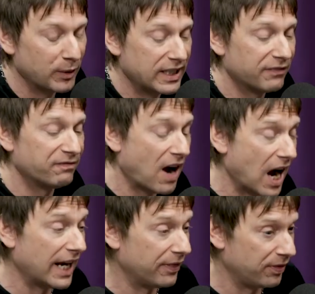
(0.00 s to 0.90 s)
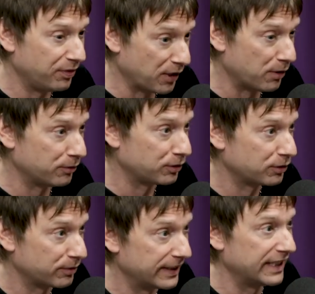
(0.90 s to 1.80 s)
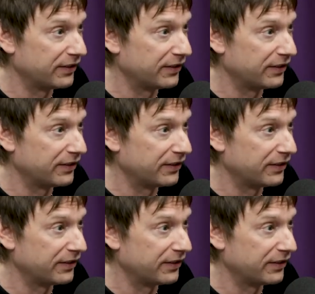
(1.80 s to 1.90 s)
We define those three